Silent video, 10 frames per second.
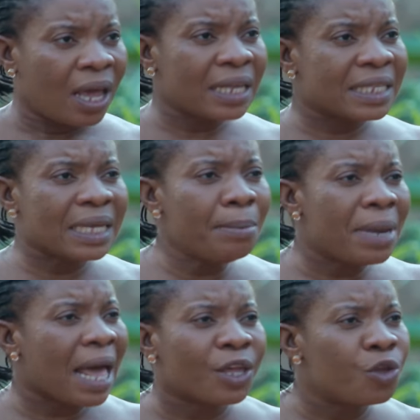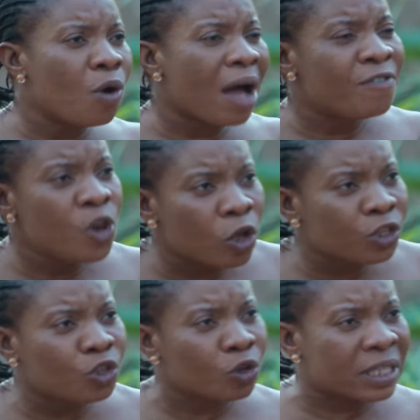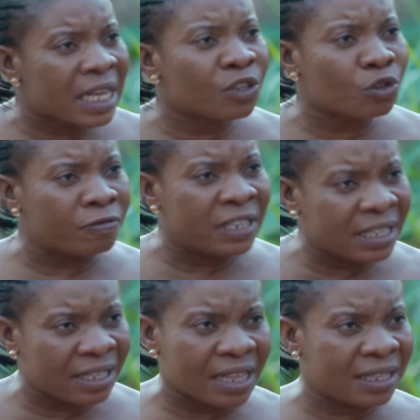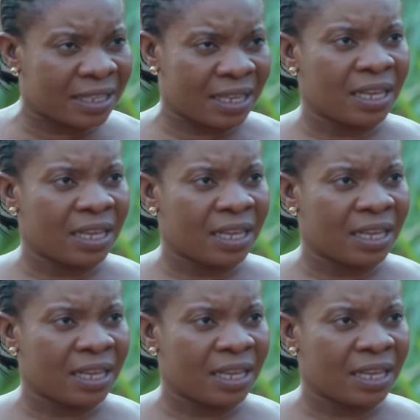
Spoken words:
it seems like you have lost your sense of decency.